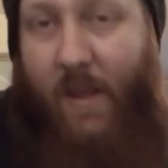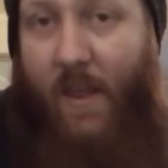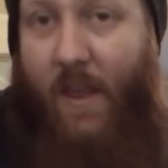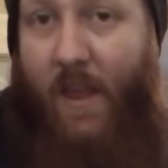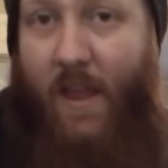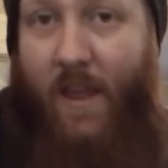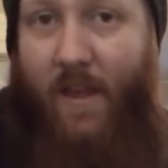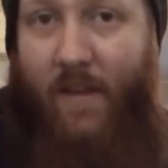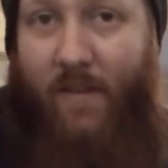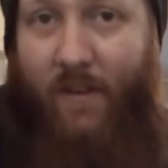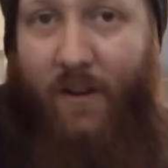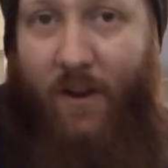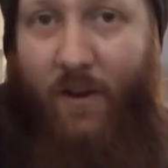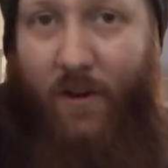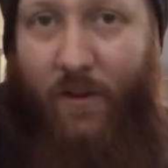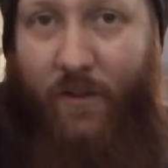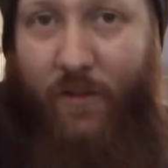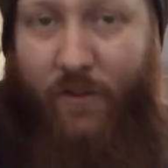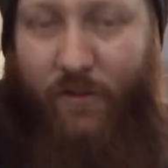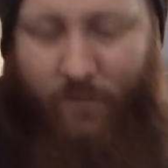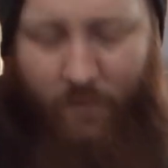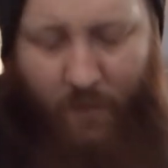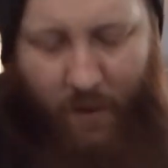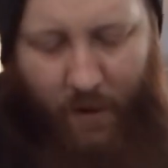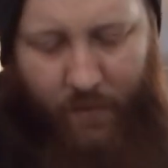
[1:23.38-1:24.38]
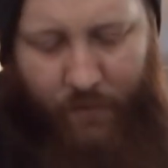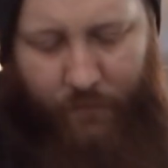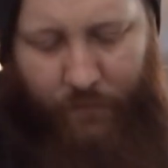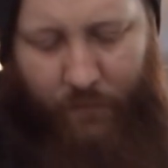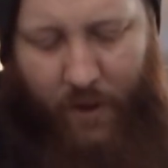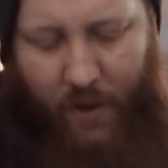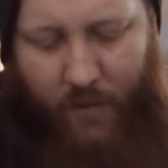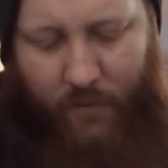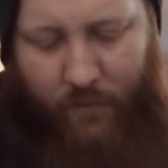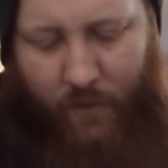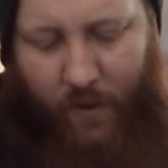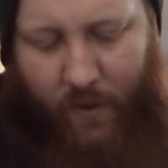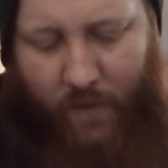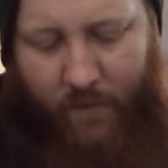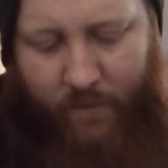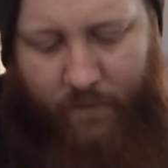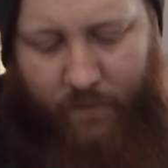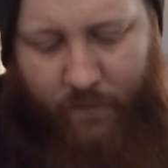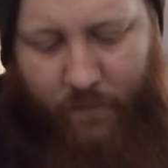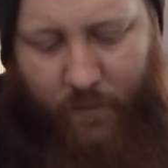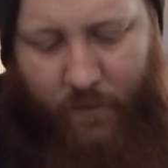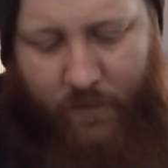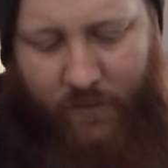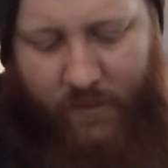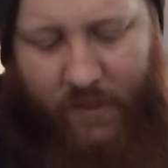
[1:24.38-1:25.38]
E is here on the 12th fret, 12
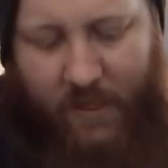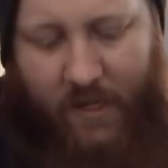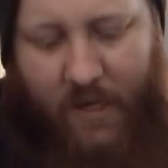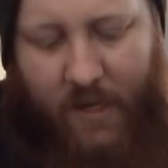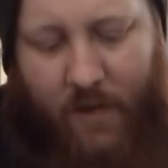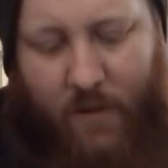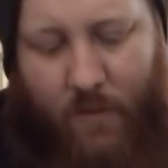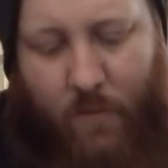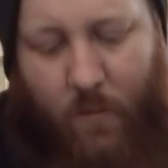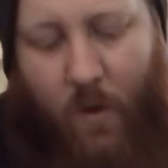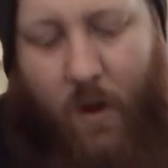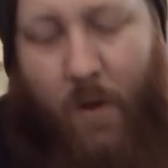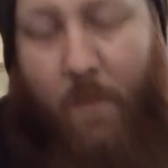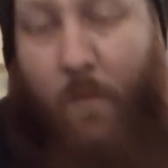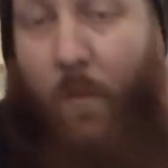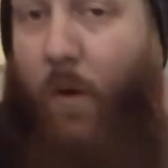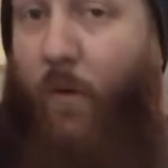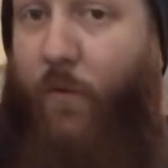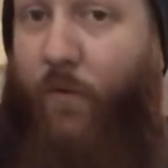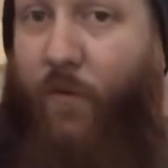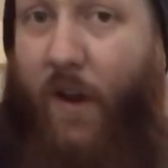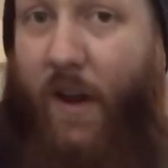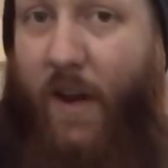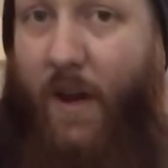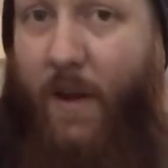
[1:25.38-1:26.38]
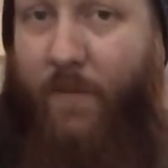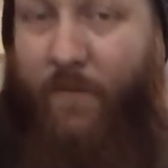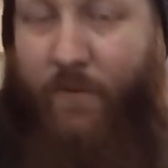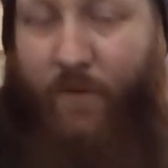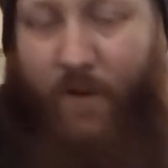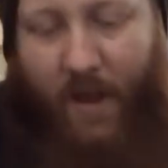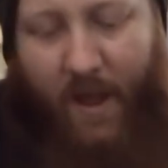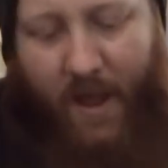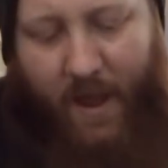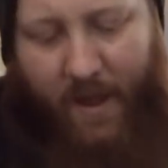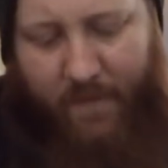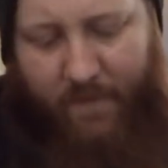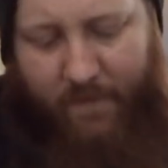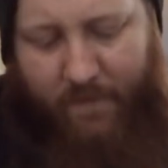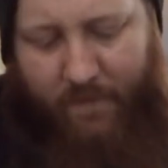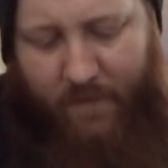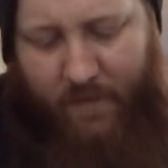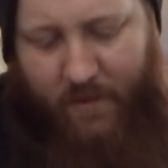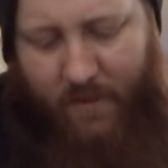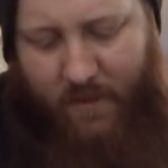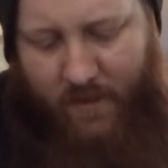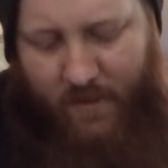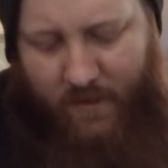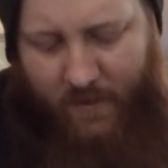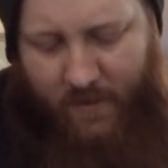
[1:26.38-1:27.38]
and 14, 1 more fret up for F,
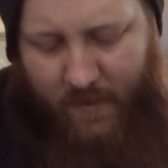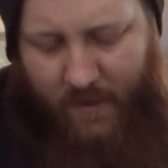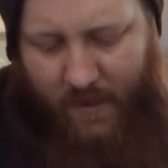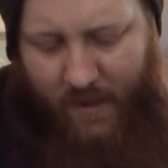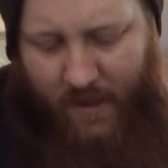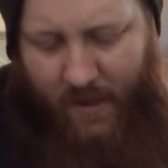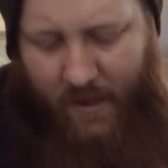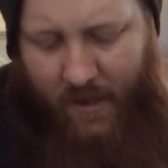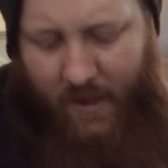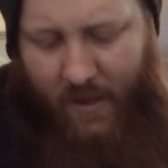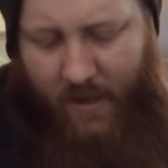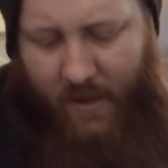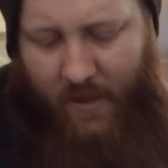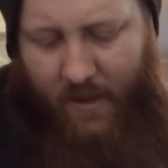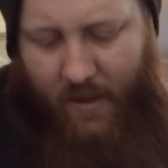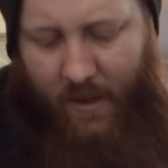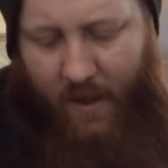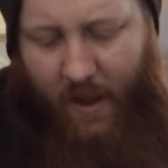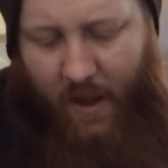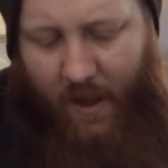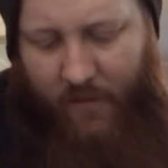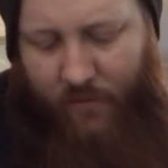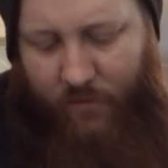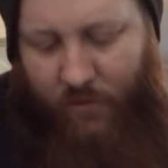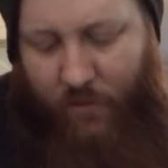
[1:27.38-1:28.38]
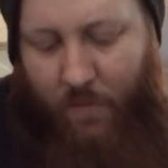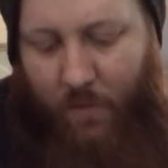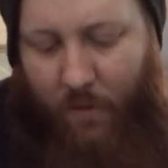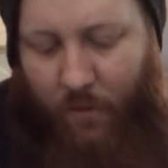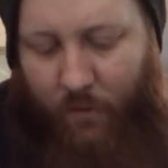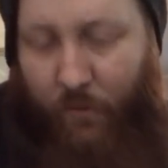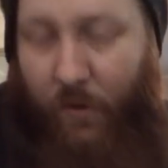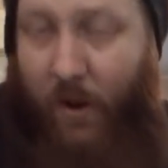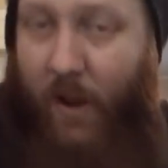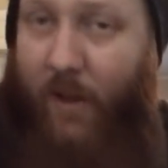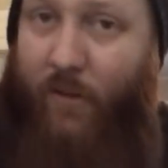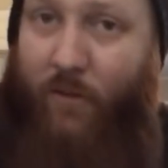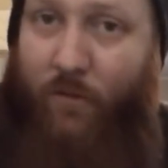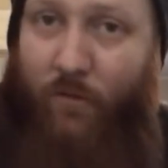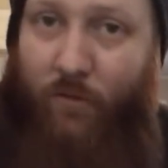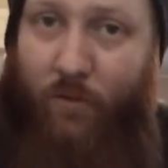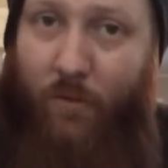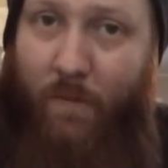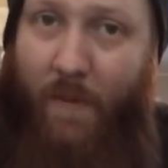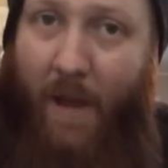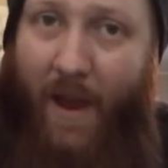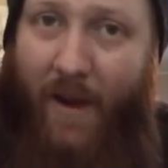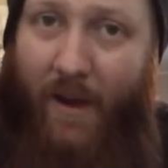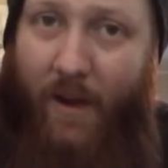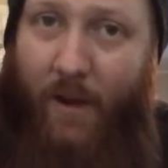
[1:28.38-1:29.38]
and 2 more frets,
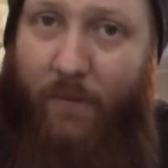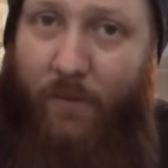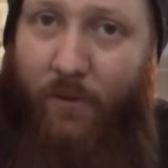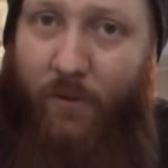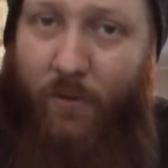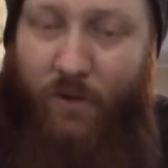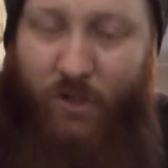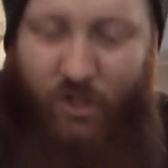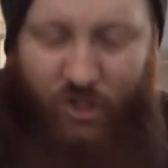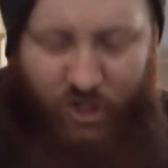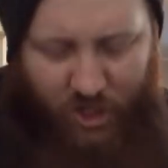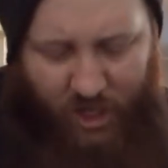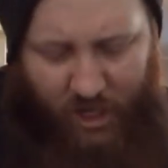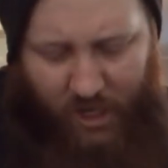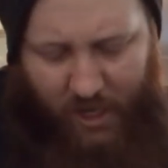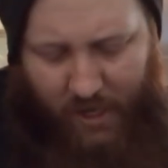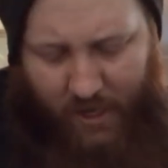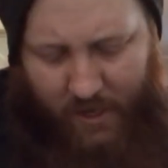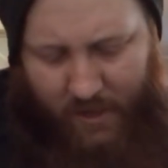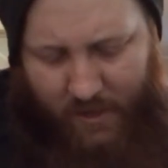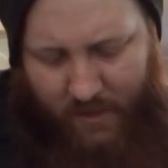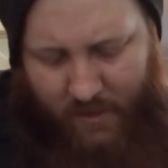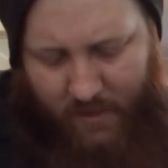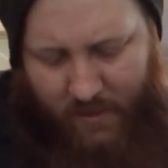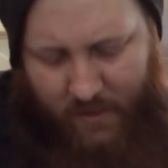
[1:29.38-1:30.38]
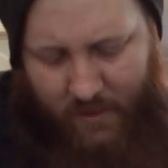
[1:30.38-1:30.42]
we're back up to a G.